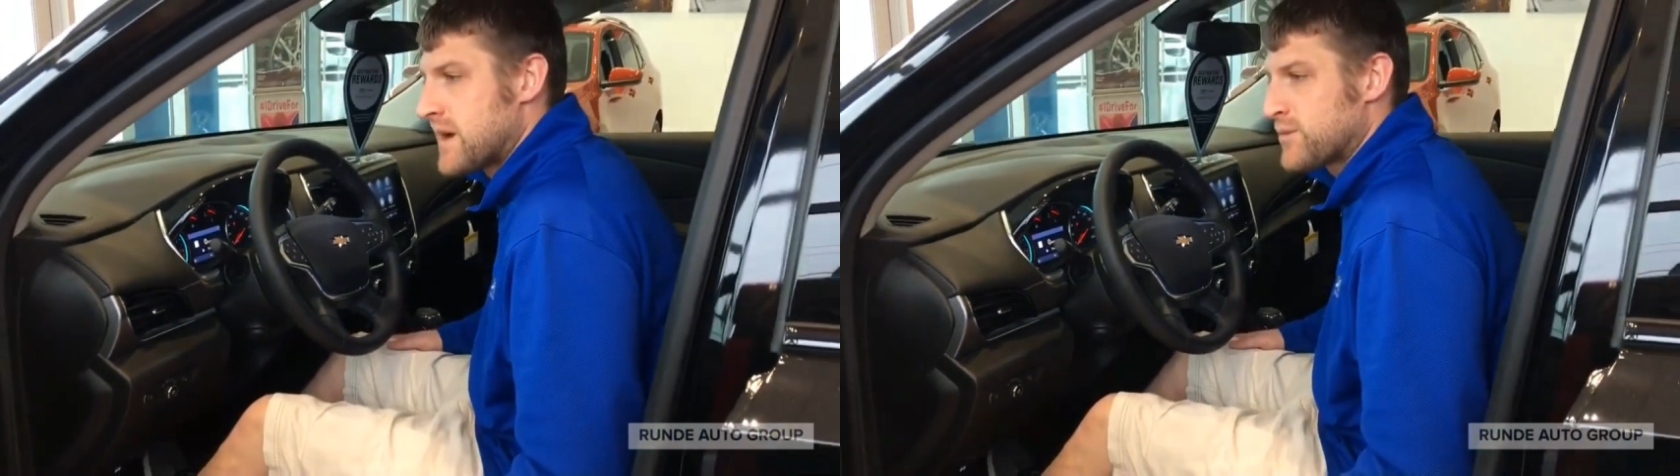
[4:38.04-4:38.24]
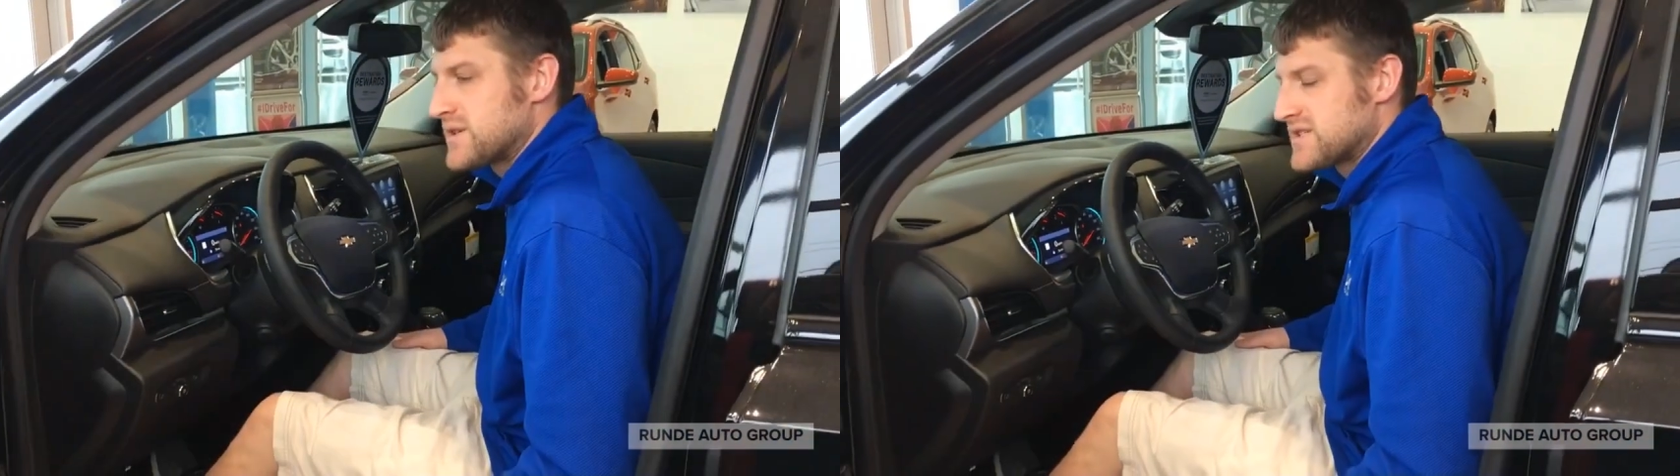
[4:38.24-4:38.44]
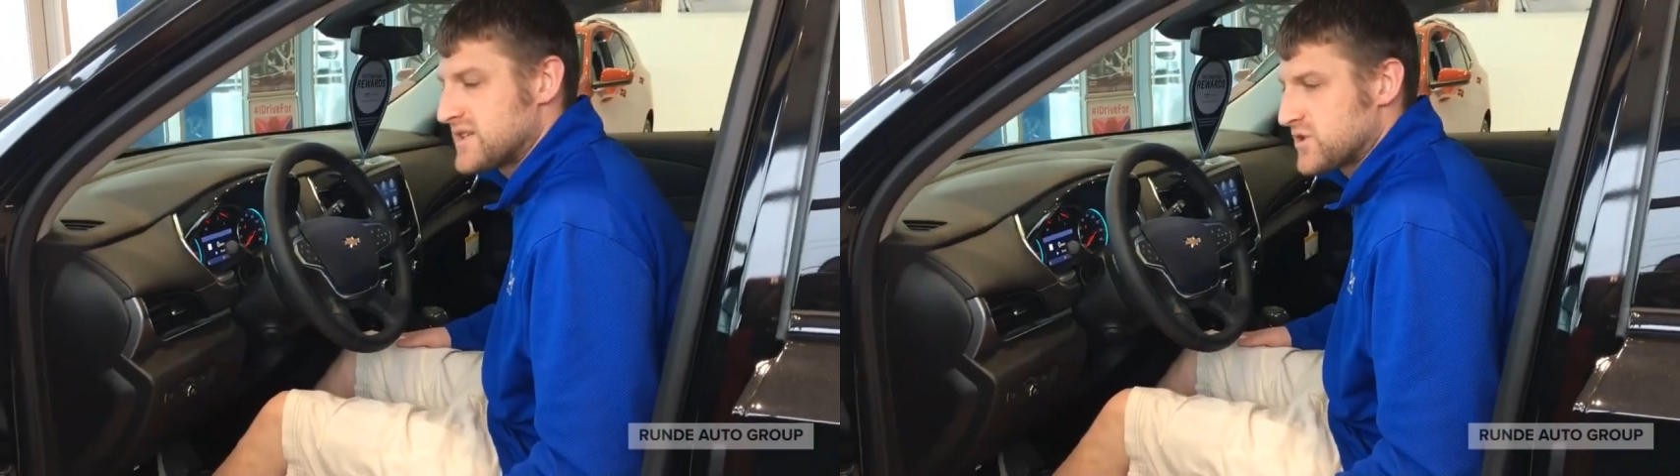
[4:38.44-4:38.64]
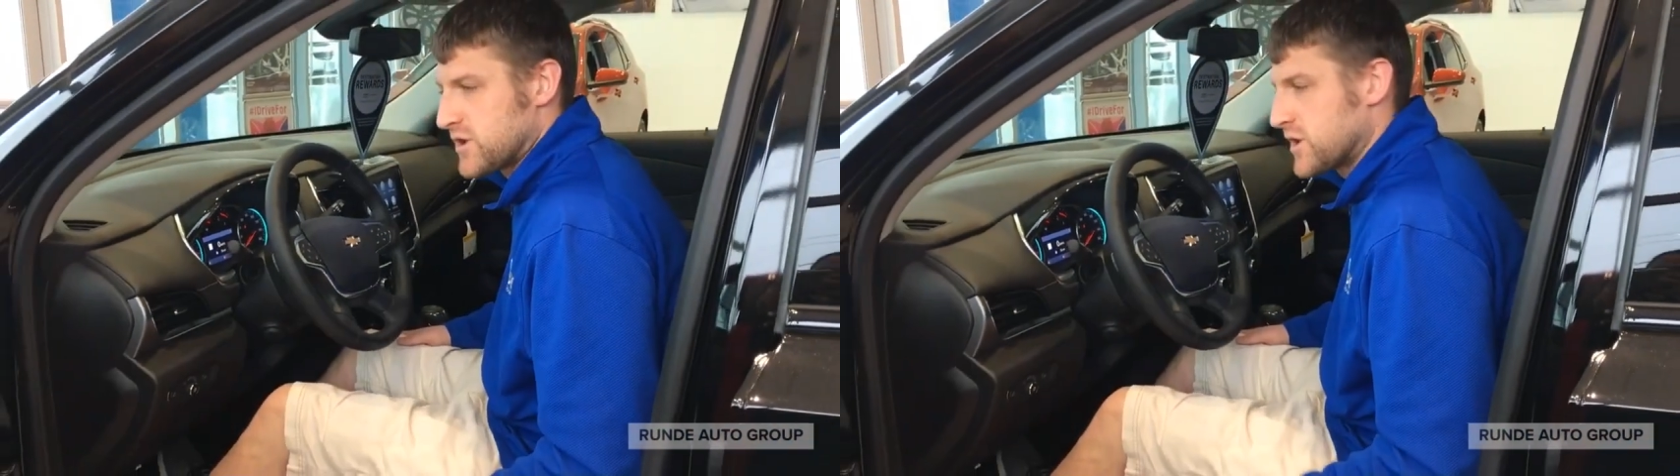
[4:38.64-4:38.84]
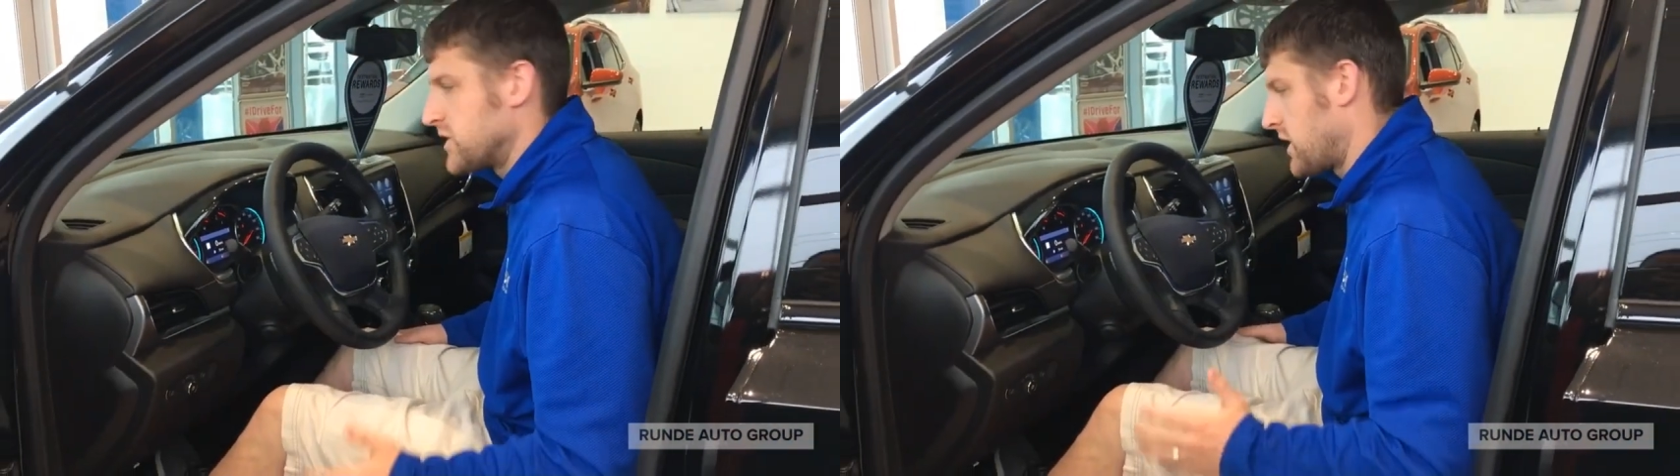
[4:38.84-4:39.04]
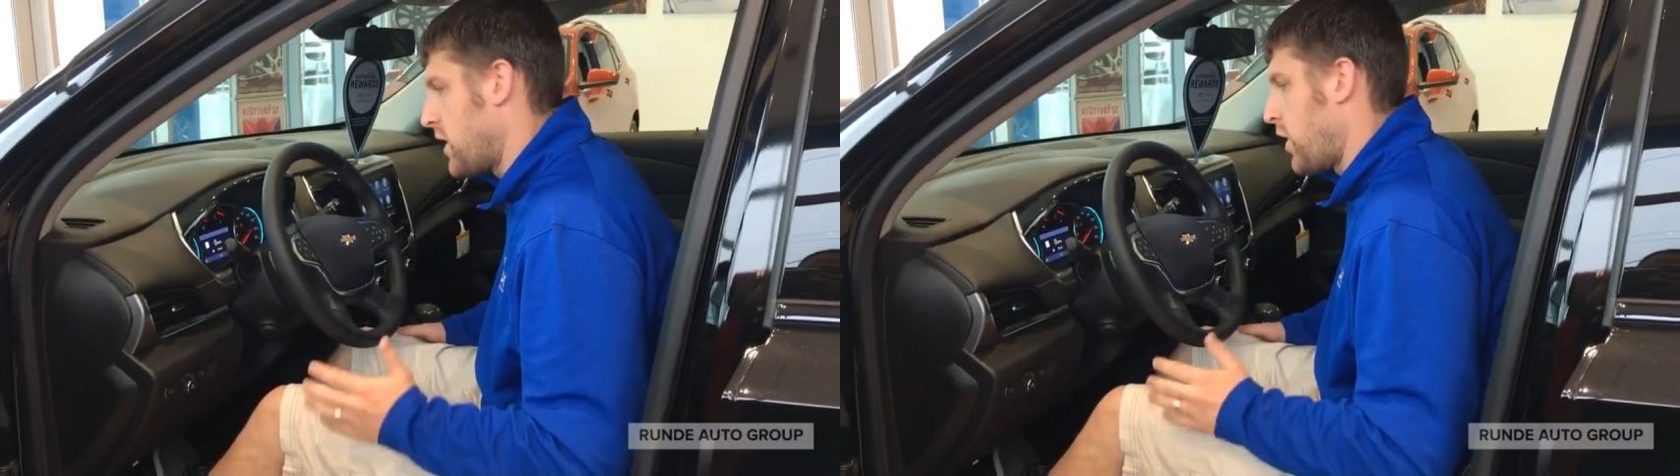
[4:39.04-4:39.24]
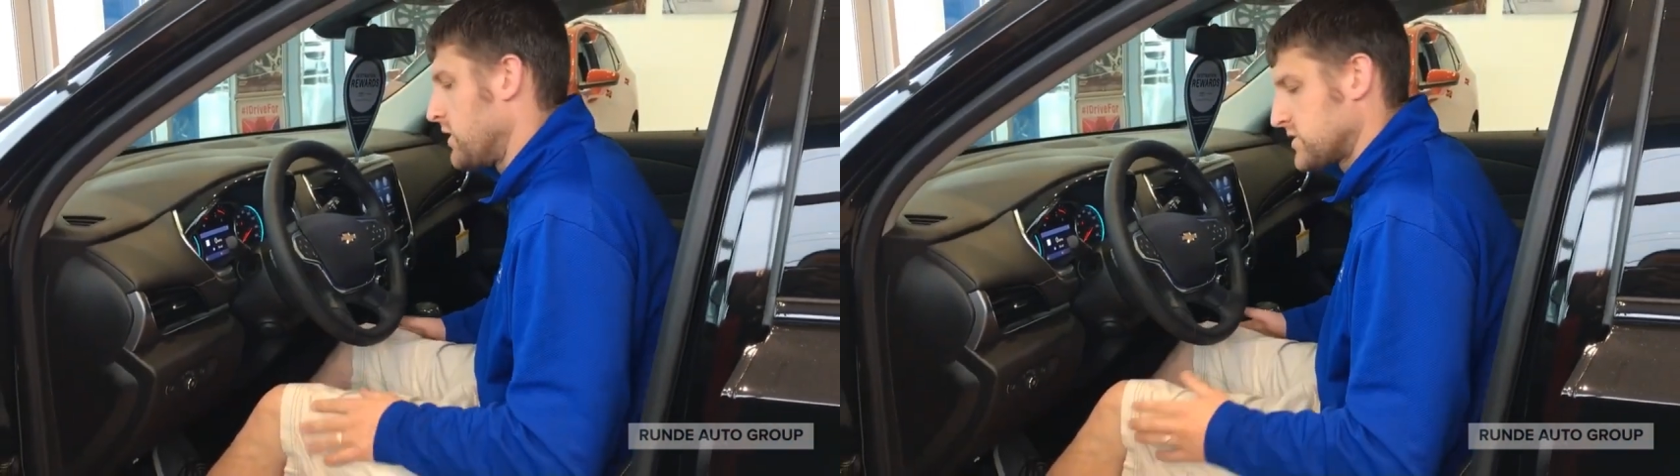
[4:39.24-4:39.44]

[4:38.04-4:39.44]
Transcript: memory seats are good to go.